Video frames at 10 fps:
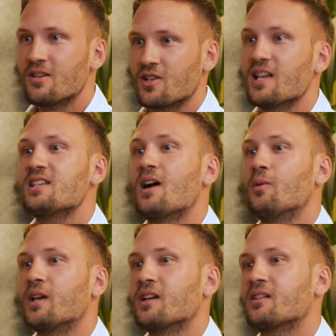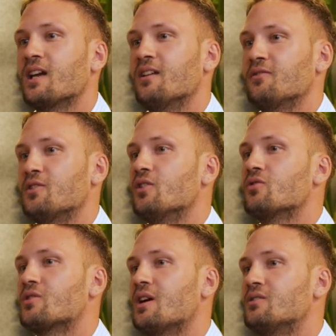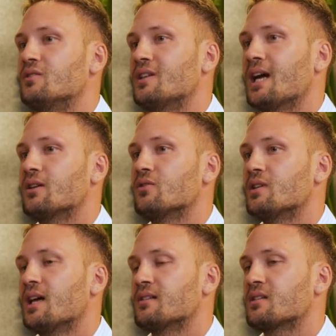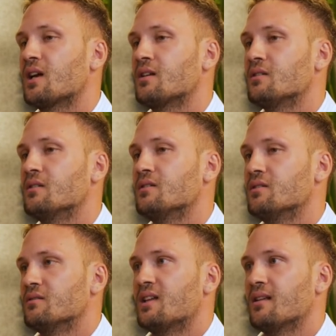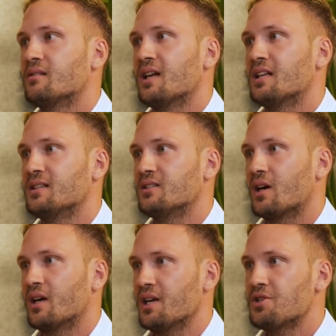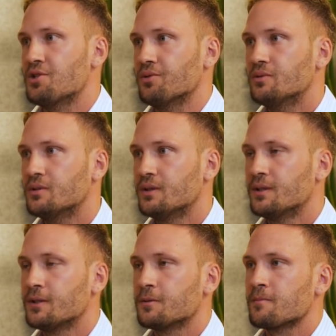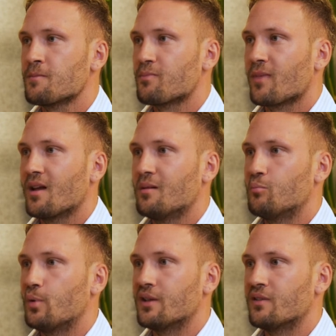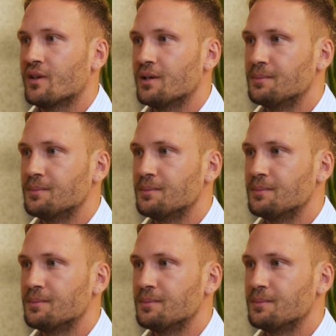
So that's how we kind of, you know, tried to tackle that entire issue. But,